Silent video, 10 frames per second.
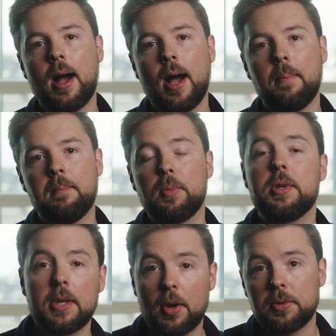Um, but we
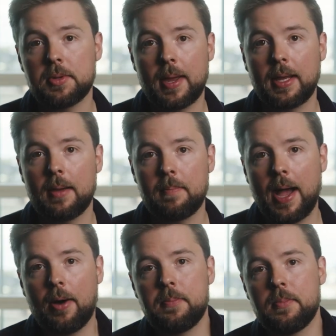didn't know what to make it
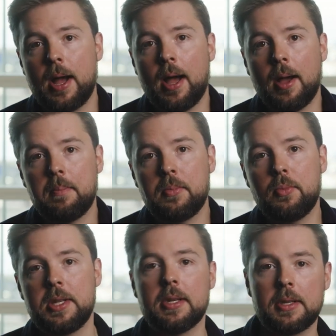about. Um,
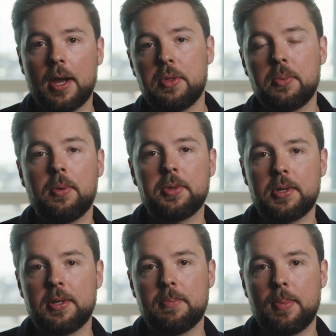we did know that we
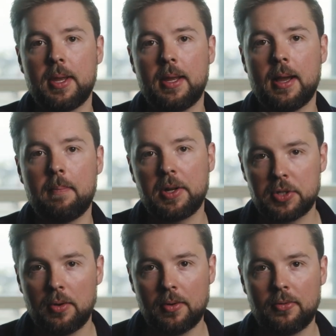wanted it to be a
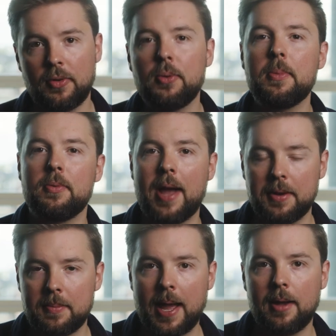much longer film,
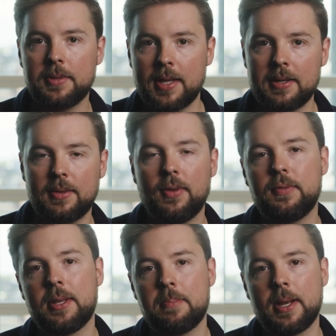around about 10 to
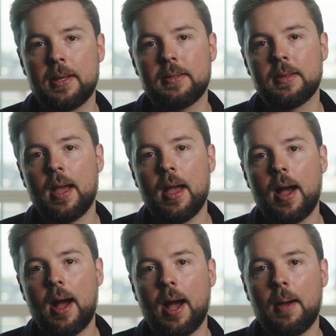15 minutes.
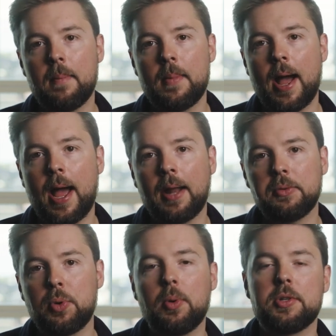Um,
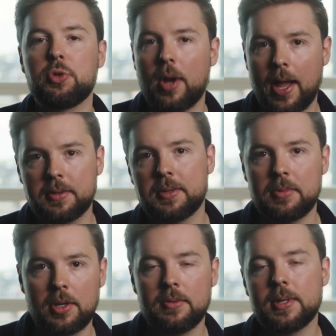and we wanted to try out
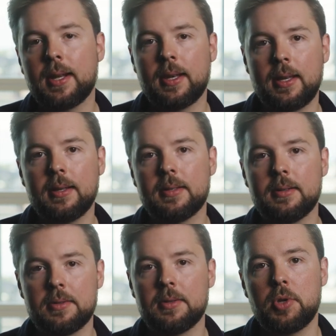some new techniques
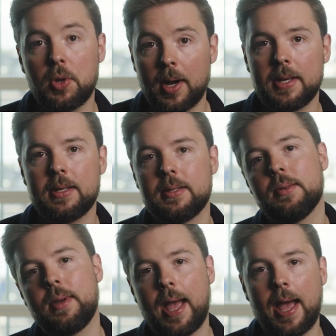and some new ideas
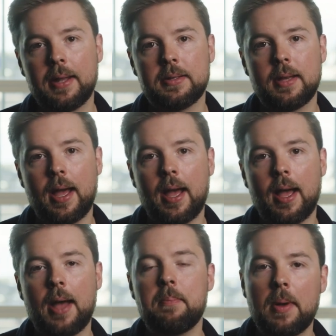that we had.
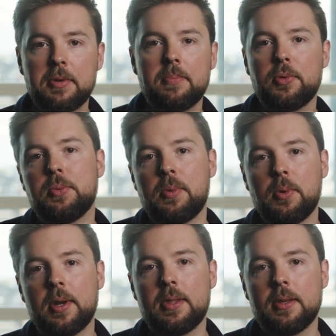Uh, and most importantly, we
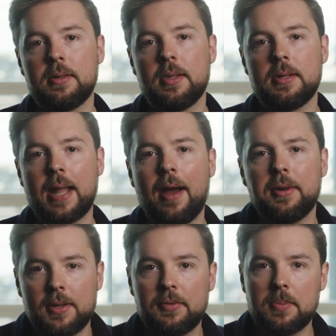wanted the, the
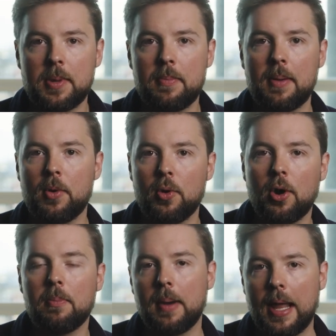narrative to be a bit more
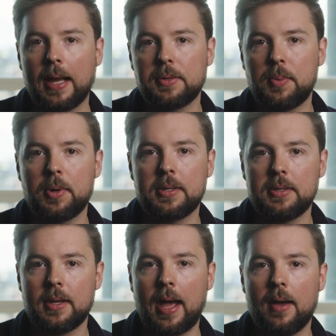complex. We wanted
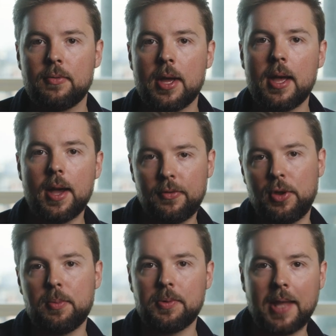to have a
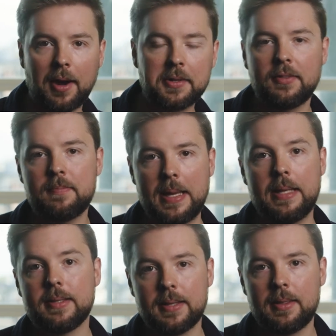few more narrative
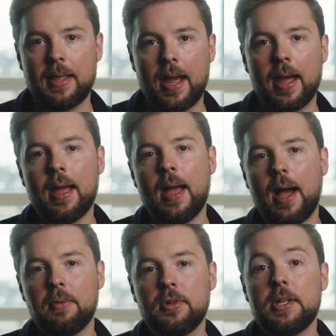beats in there
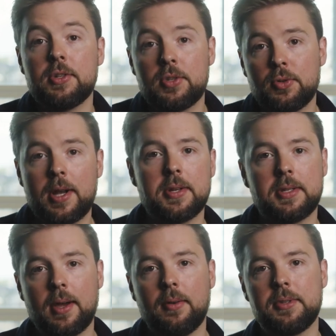and really just stretch
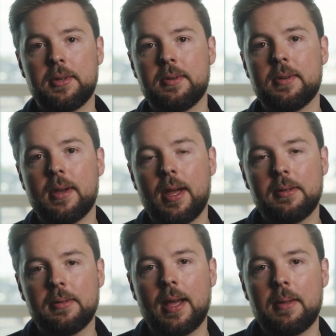ourselves and,
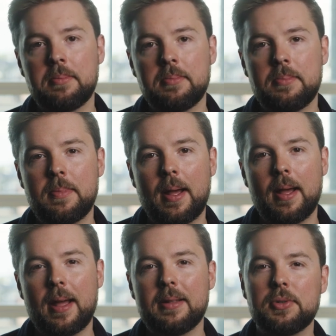and, and
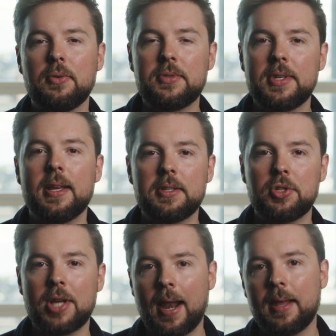sort of see it as a
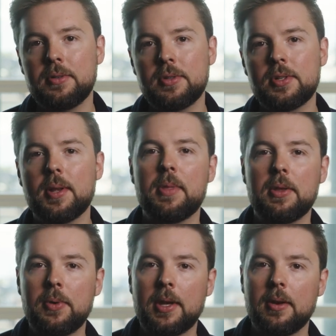challenge,
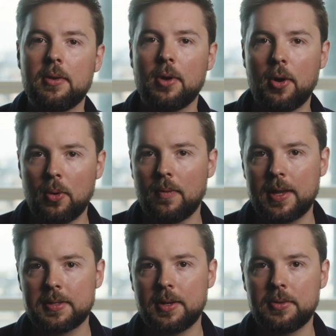something we could grow all of
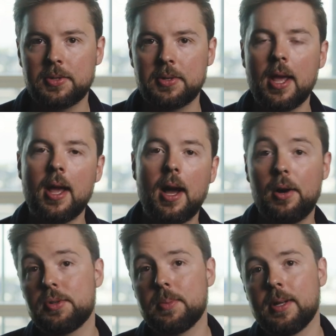our skills and
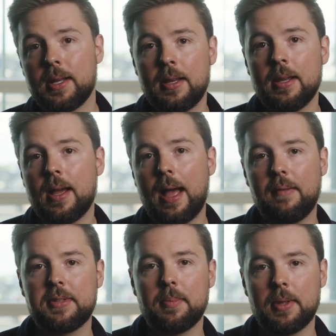ultimately
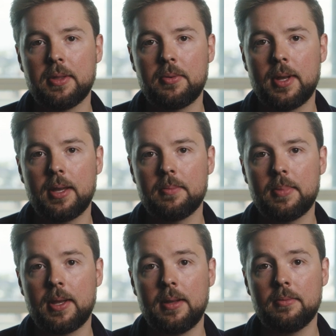have something that we could
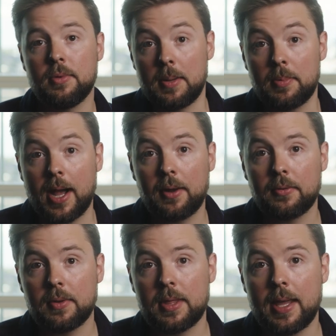be really proud
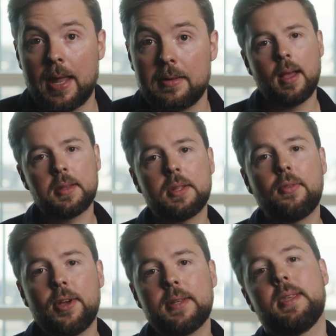of at the end. So the
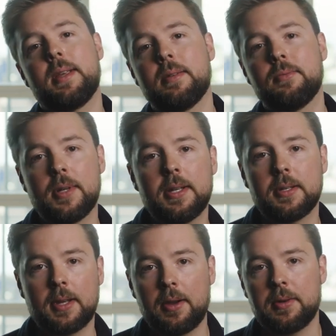first thing really
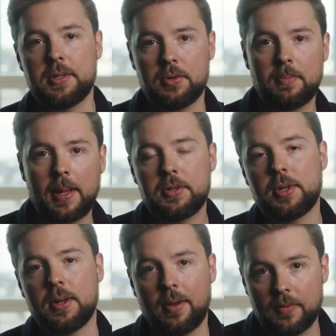to note is your
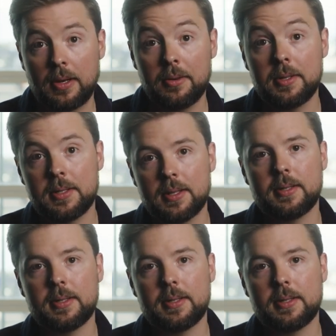mention, I've alluded to